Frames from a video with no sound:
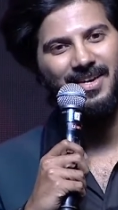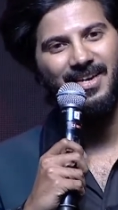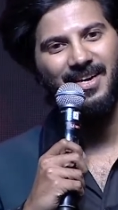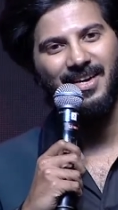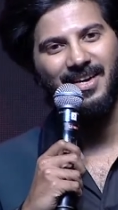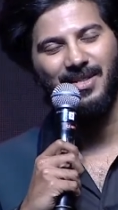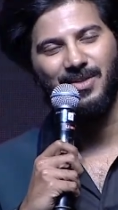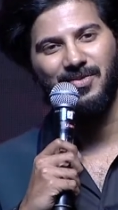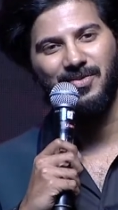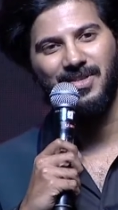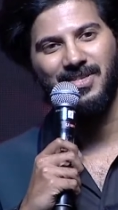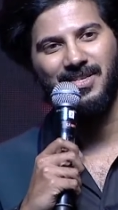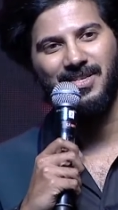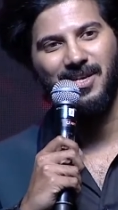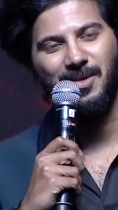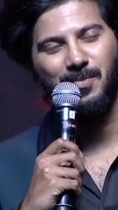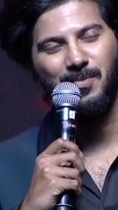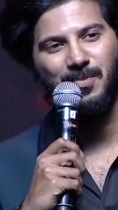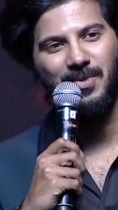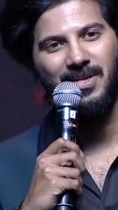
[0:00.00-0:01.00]
And the first
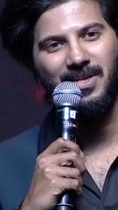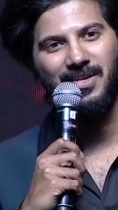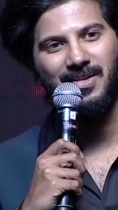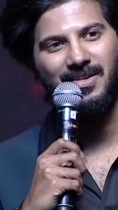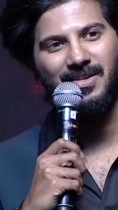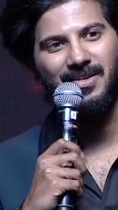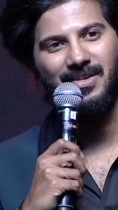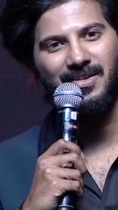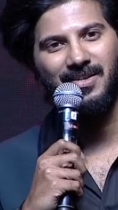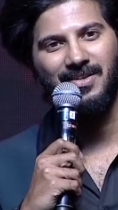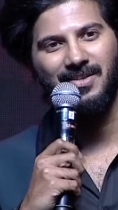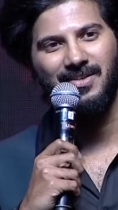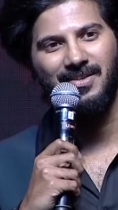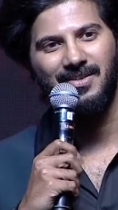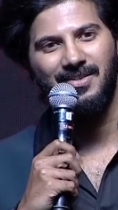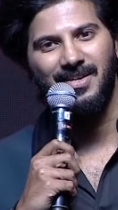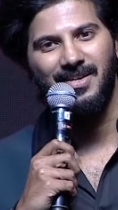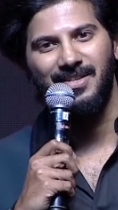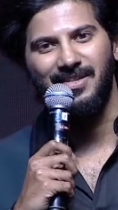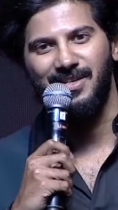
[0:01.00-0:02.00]
time that uh,
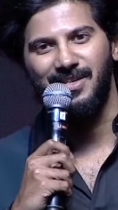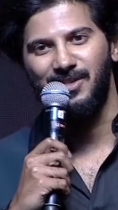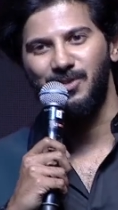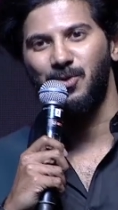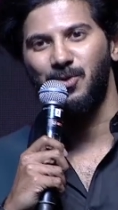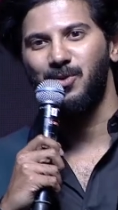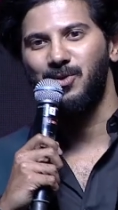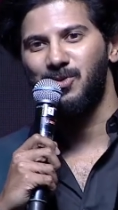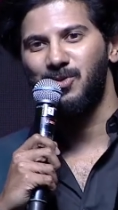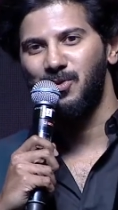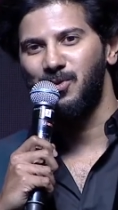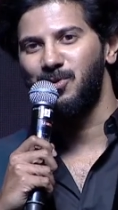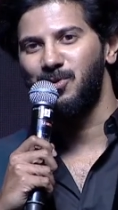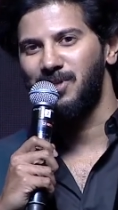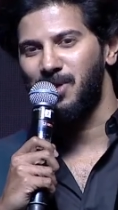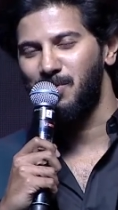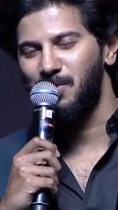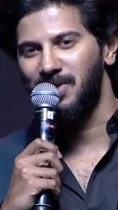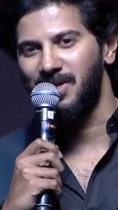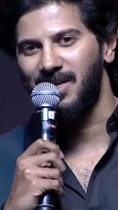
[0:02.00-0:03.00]
I think he chose to do
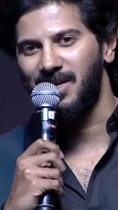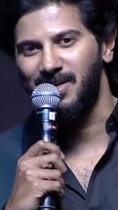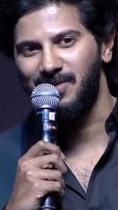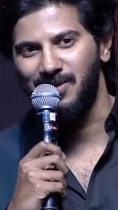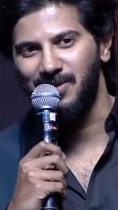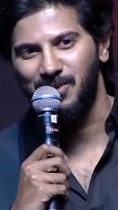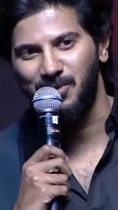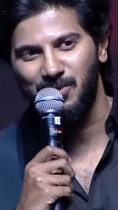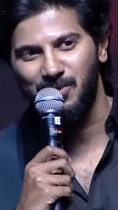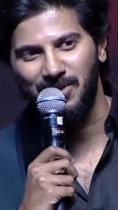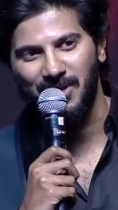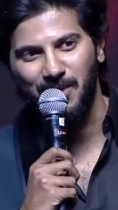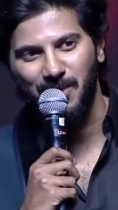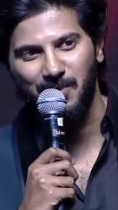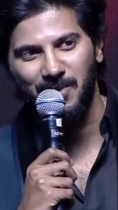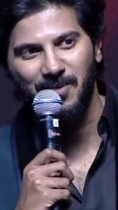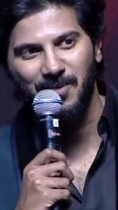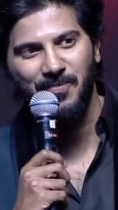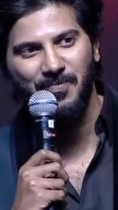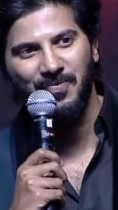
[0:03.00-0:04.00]
something like Vishnu
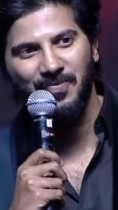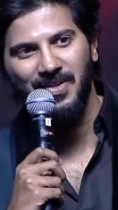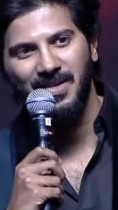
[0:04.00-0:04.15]
Sharma